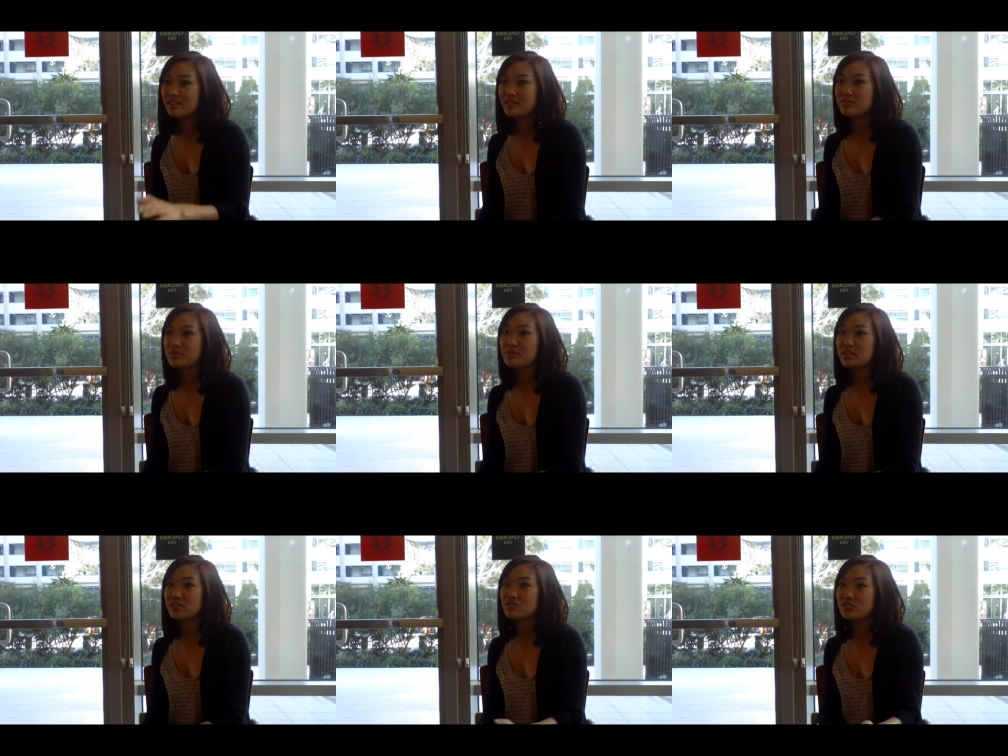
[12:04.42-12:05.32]
It was always
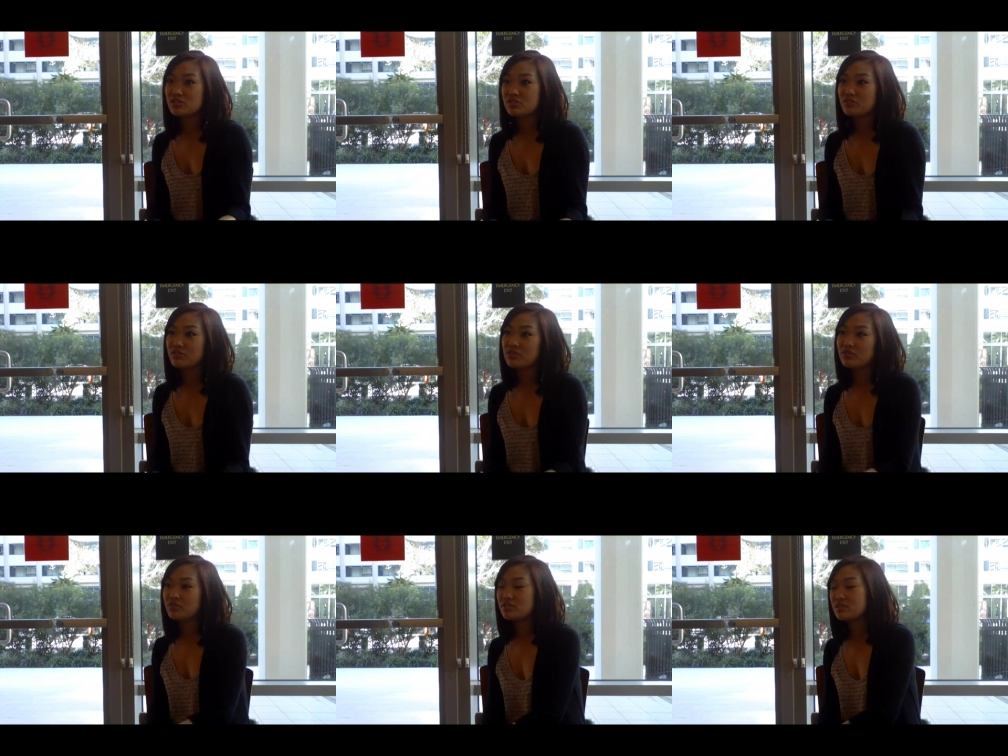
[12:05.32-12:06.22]
like a traditional view
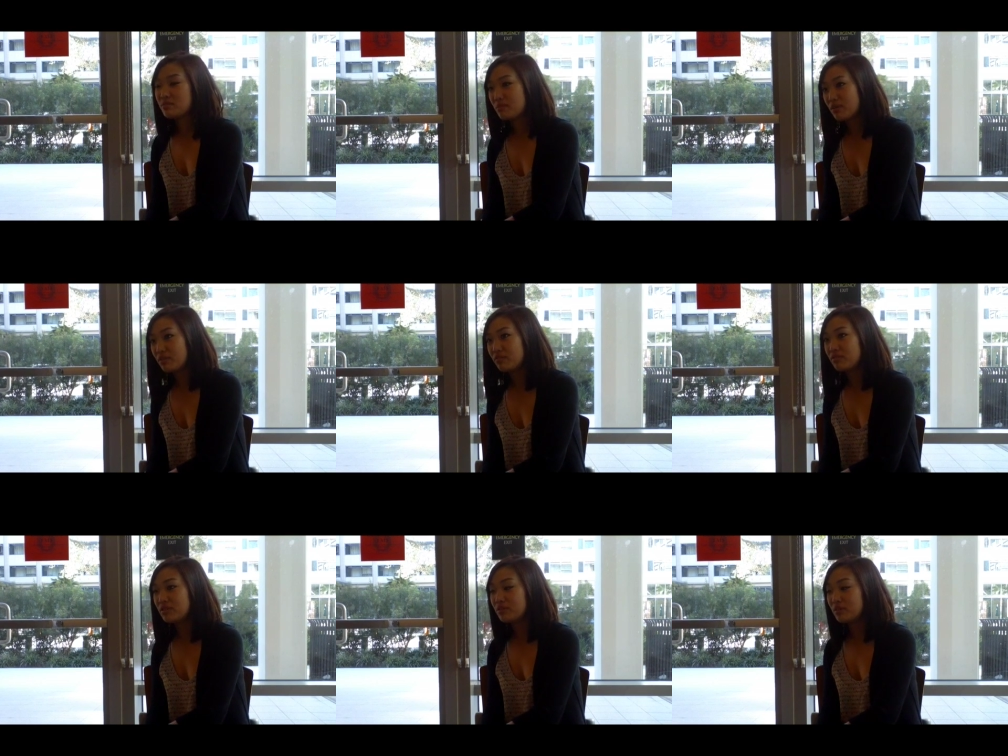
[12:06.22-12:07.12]
versus the modern
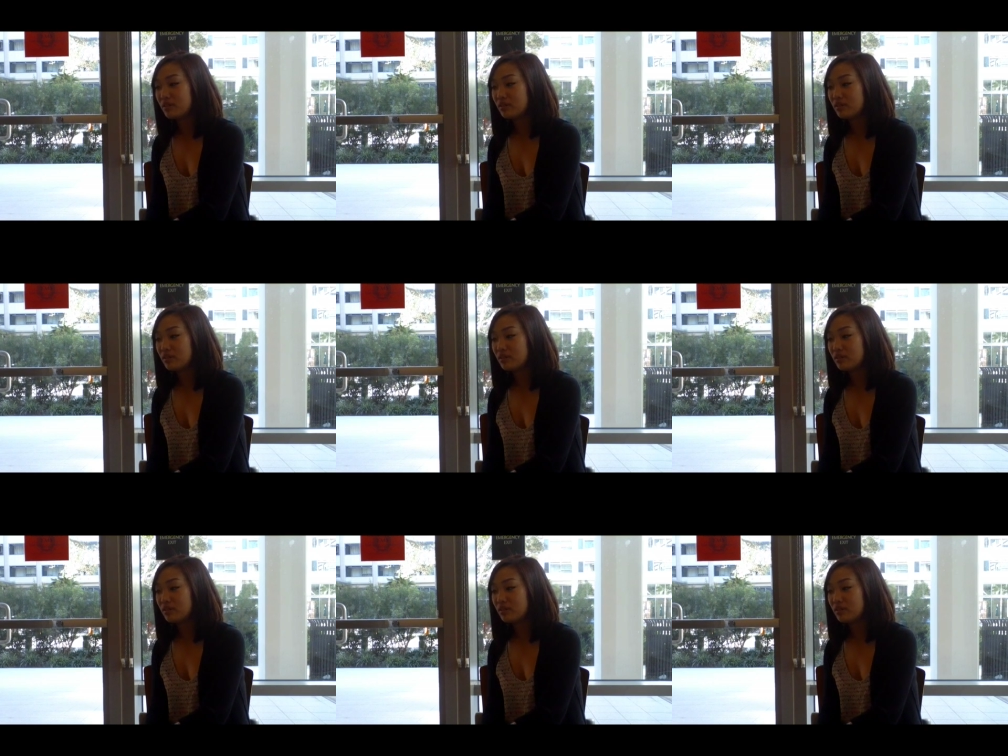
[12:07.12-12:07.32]
view, and